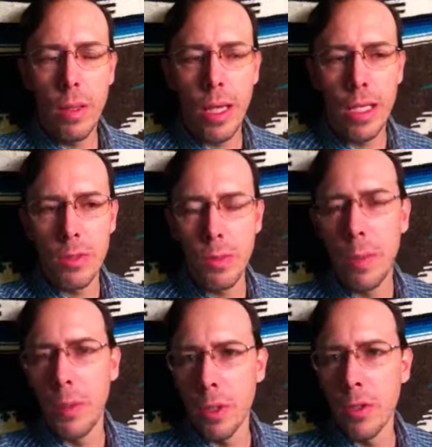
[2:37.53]
I guess,
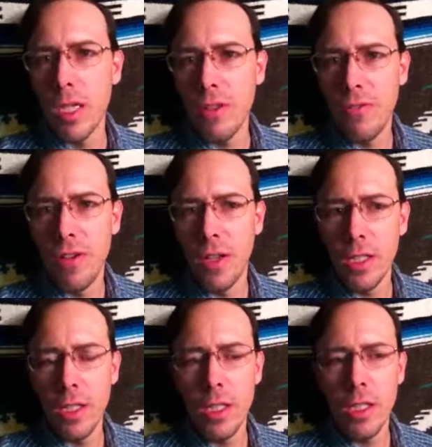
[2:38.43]
reproduce a
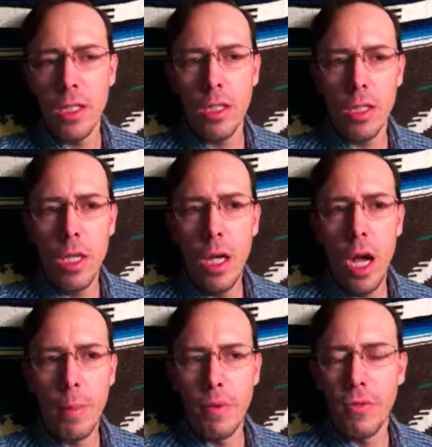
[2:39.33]
failure in her.
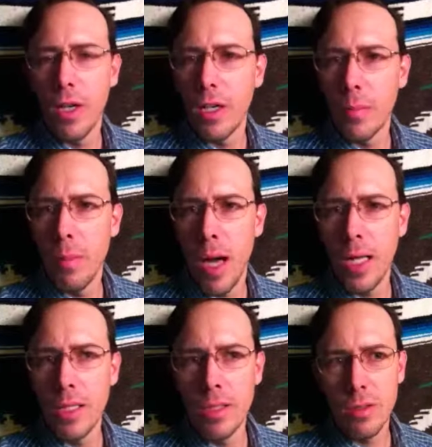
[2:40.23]
I'm afraid her
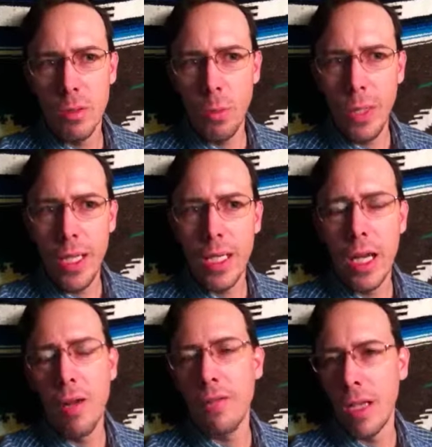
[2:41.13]
mind's weak
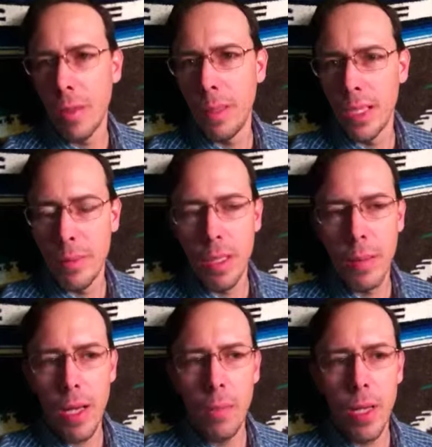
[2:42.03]
enough, and I don't mean that to be in a
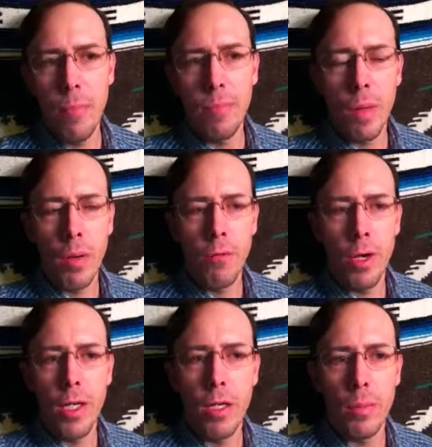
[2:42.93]
bad way, but I'm
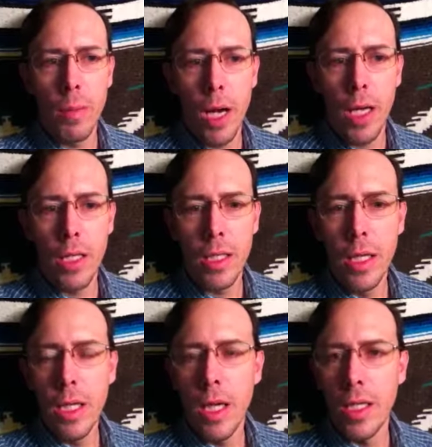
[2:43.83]
afraid her mind
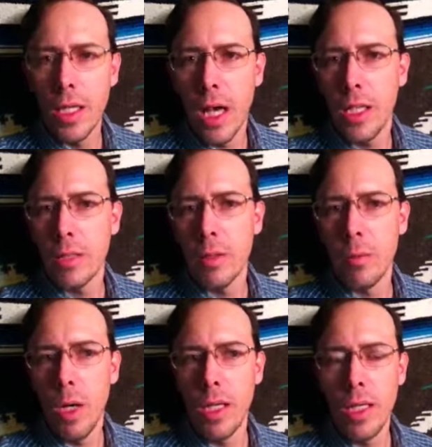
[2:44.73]
in the concept of
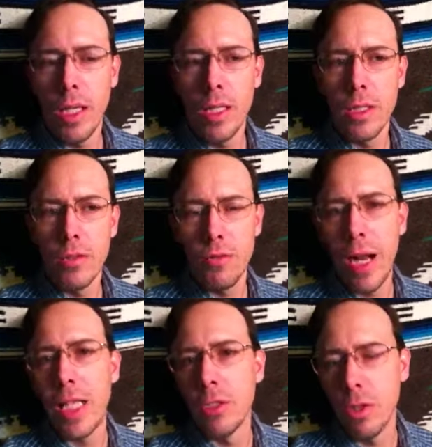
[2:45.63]
running is
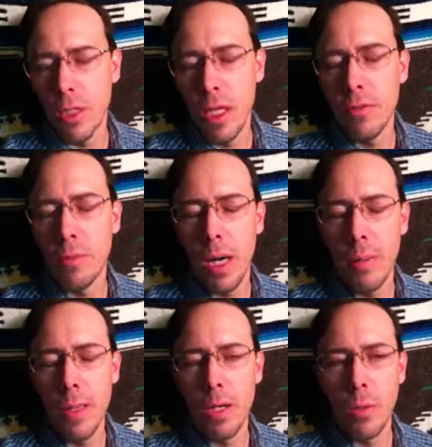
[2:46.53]
fragile enough, probably
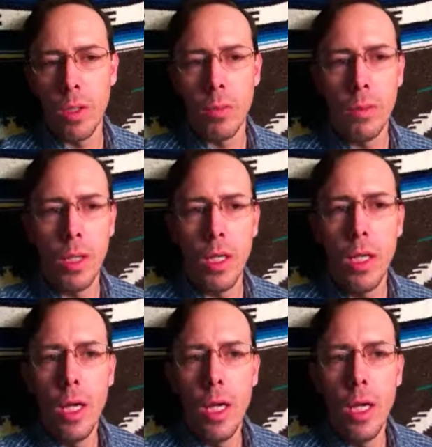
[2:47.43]
a better word to put,